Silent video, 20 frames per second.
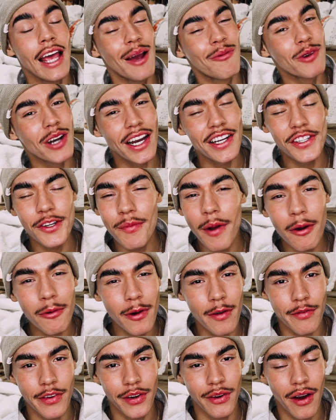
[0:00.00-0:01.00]
And when I do my
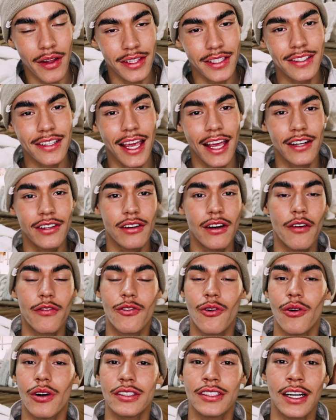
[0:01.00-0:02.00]
review on this candle, of
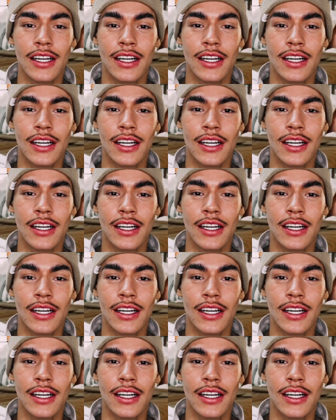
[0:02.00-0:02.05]
course,